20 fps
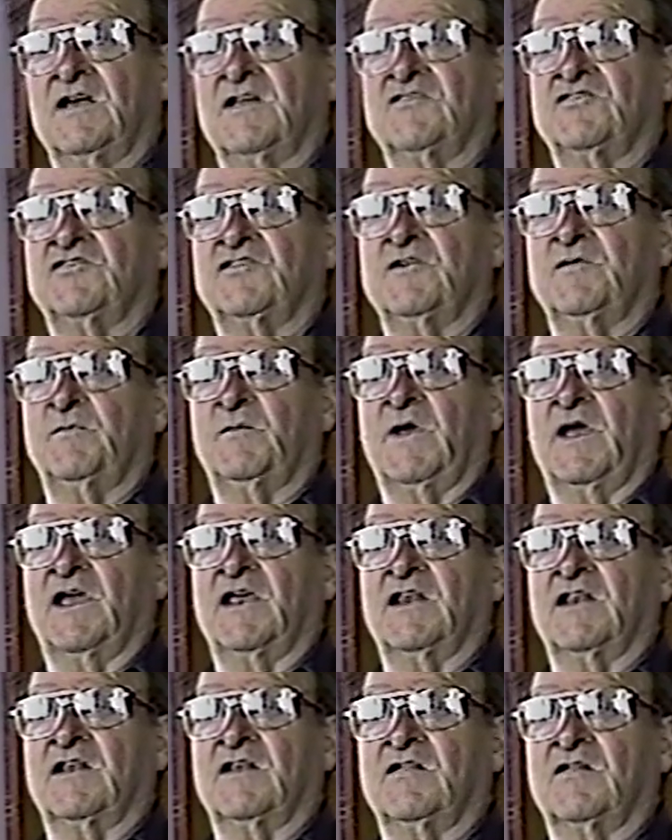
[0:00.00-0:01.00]
and she
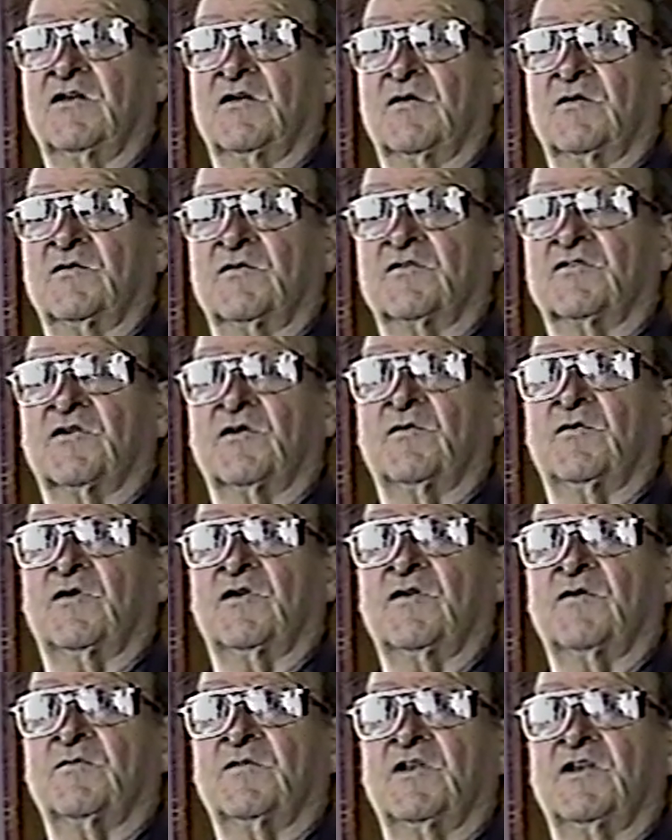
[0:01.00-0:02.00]
painted, you know, and so
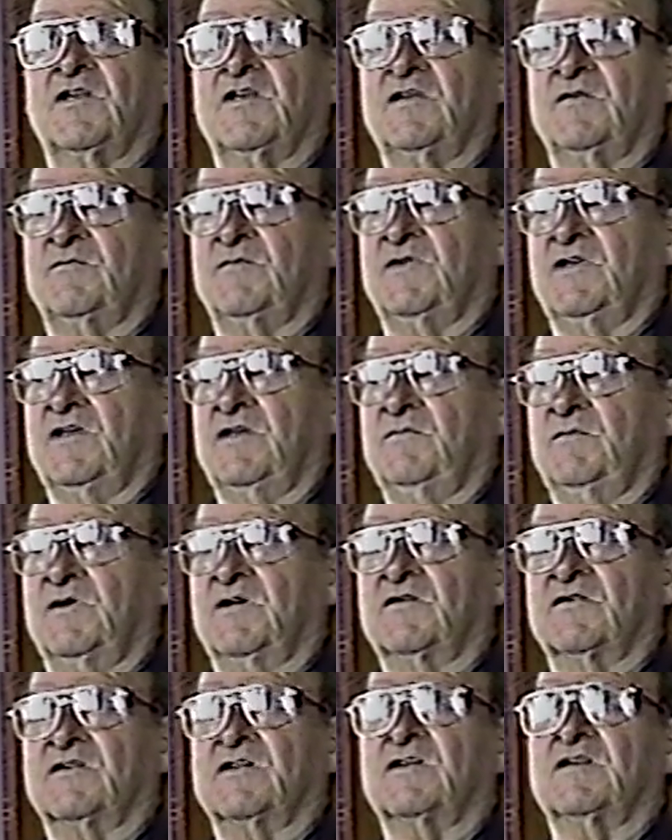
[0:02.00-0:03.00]
on. But he
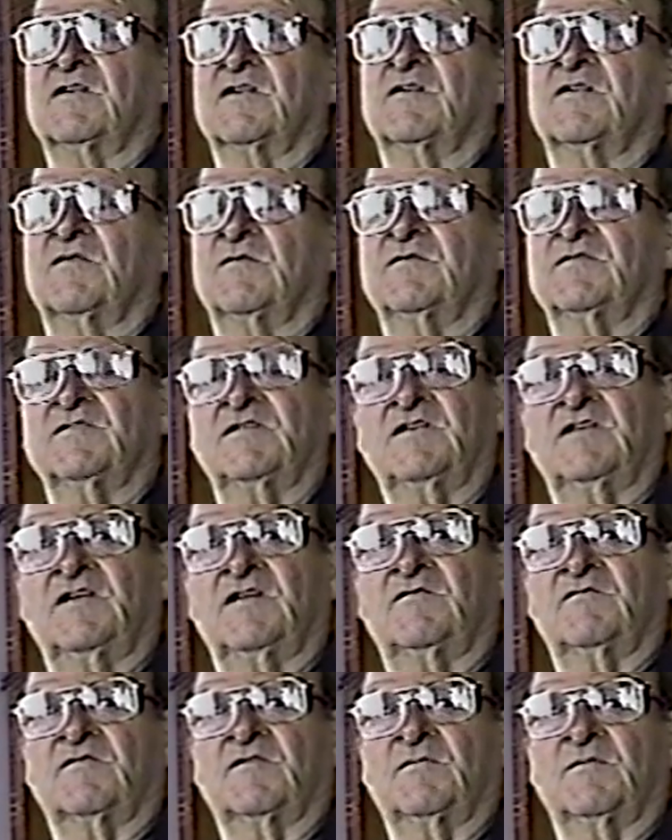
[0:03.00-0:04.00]
built it and closed it
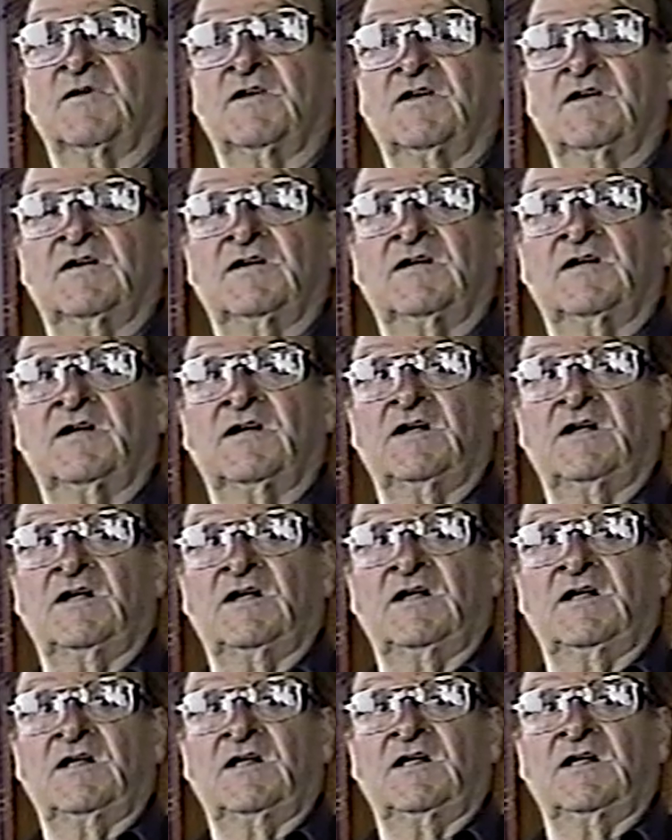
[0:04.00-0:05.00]
in for me.
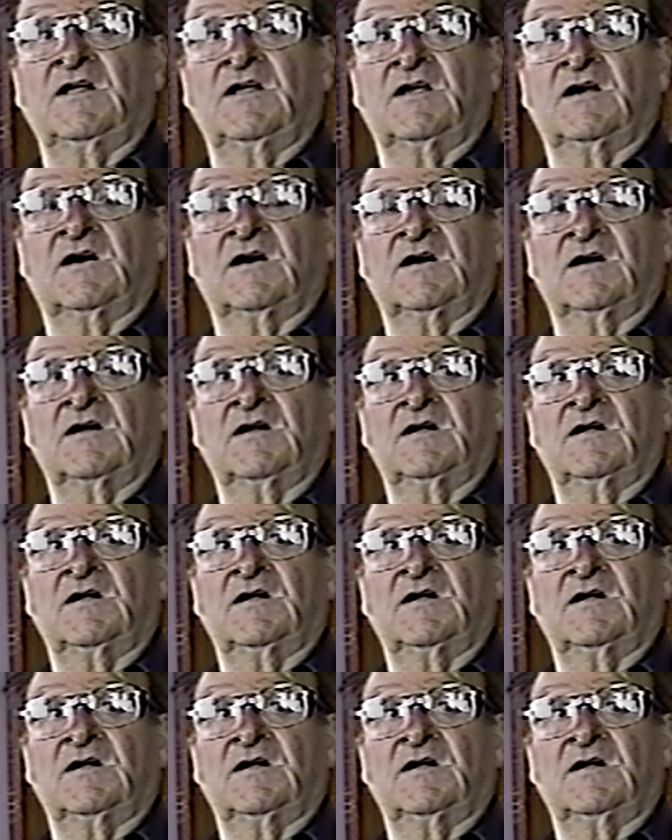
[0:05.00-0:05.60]
Yeah.